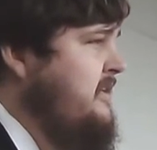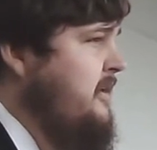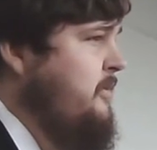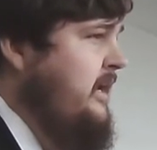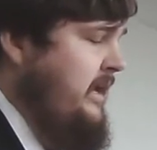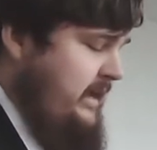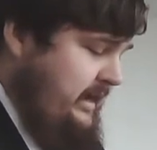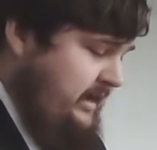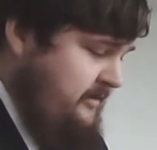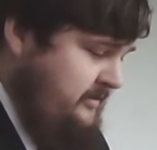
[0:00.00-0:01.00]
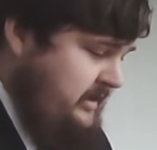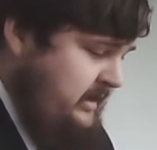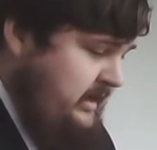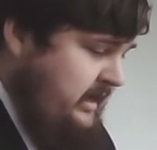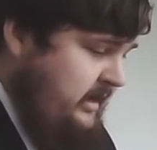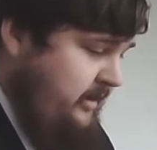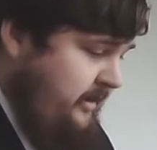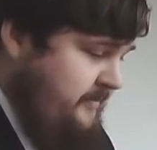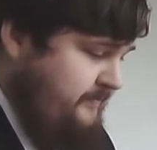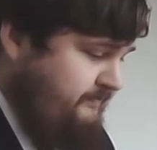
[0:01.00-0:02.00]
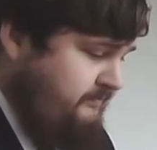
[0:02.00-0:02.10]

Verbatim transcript: that we have here.